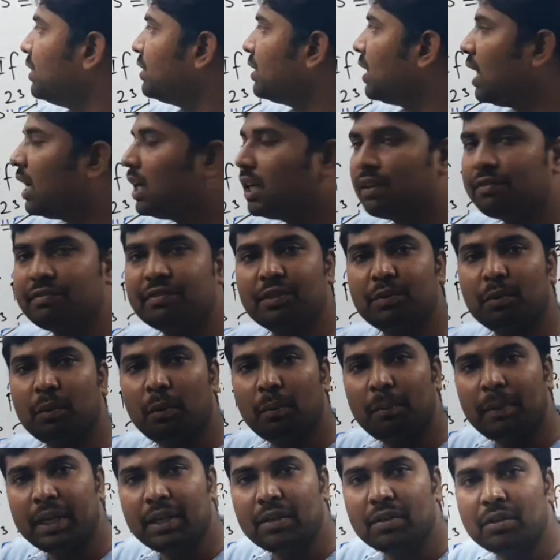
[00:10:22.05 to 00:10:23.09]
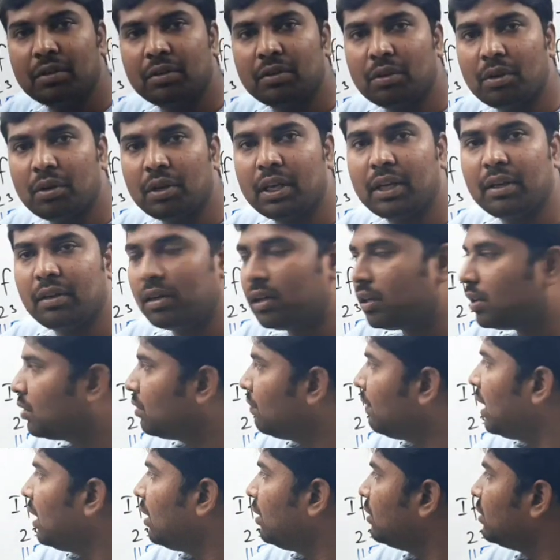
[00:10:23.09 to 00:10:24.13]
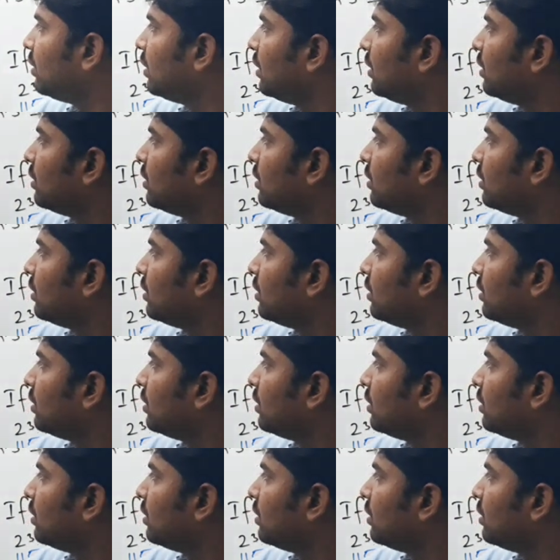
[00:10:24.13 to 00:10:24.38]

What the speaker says: is not divisible by 12.